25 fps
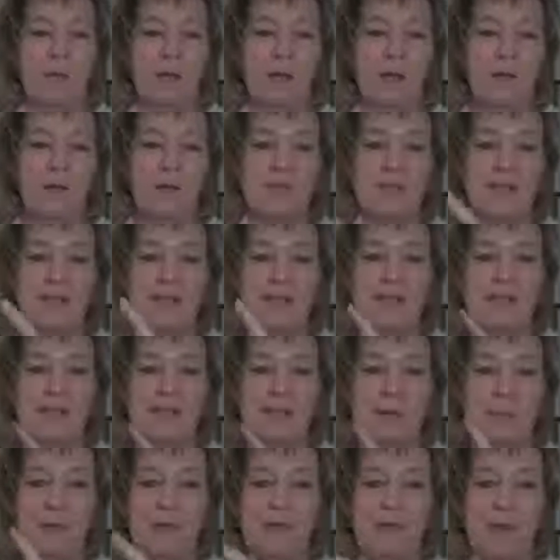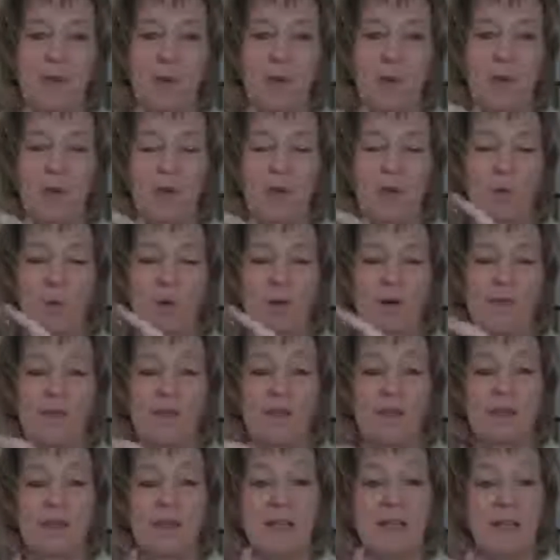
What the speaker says: you know, say the CBD oil, whatever it is,